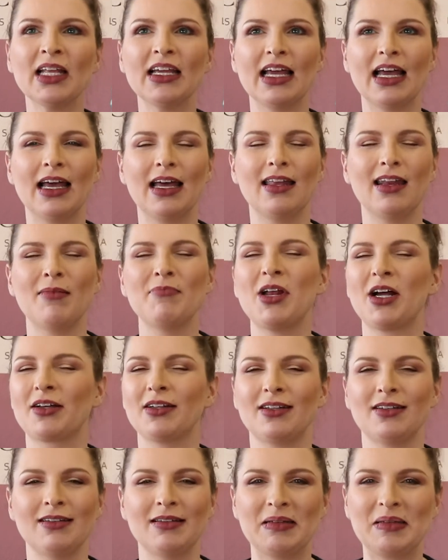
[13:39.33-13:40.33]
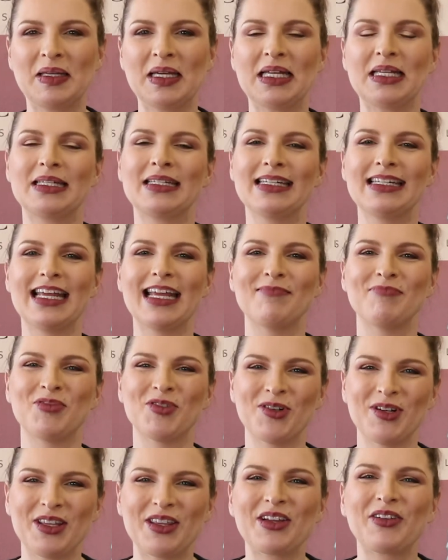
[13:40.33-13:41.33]
And I'm not going to get into names
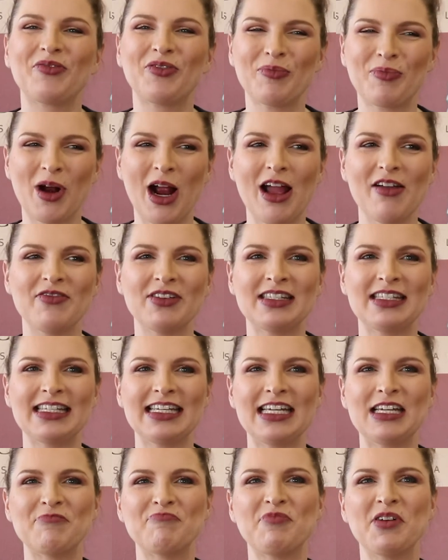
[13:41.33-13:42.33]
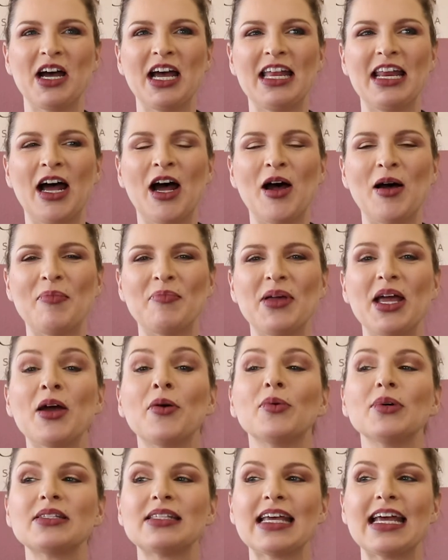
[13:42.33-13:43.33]
or anything for privacy, but
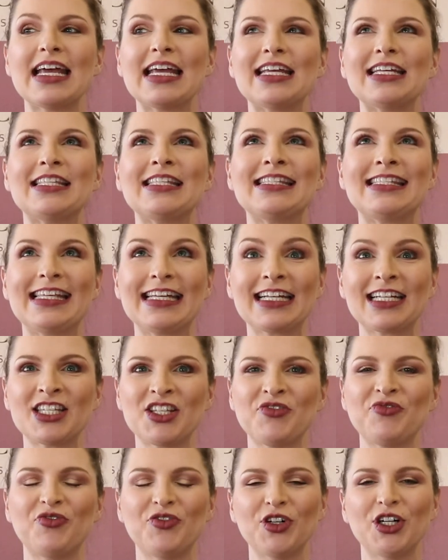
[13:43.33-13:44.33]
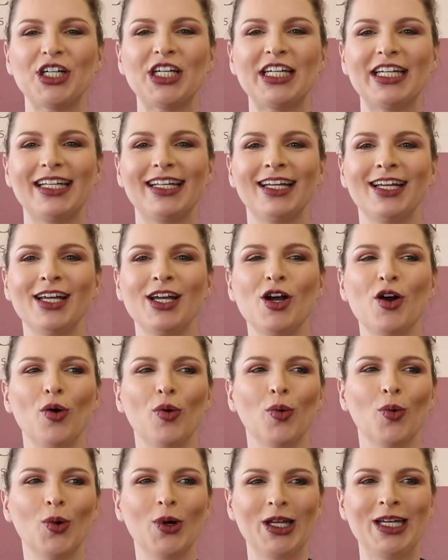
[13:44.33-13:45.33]
it was a 6-foot
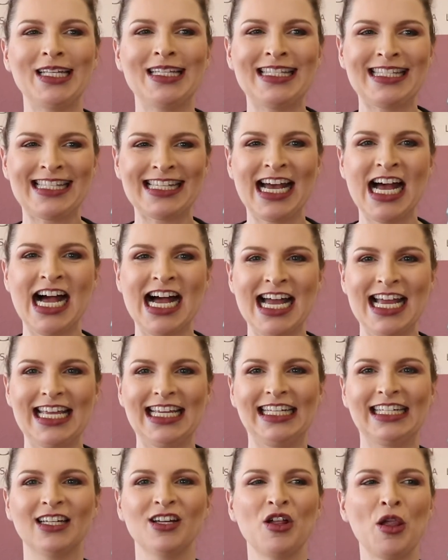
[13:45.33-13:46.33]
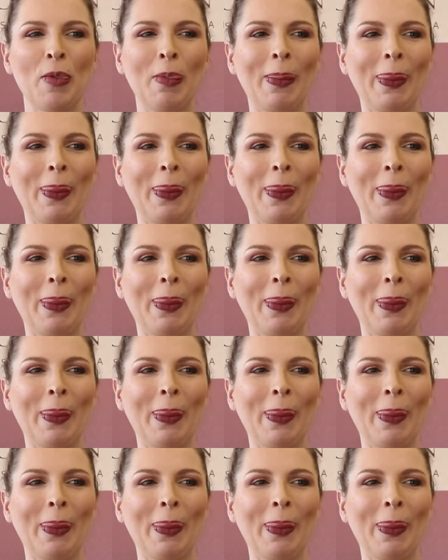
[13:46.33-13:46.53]
wooden sign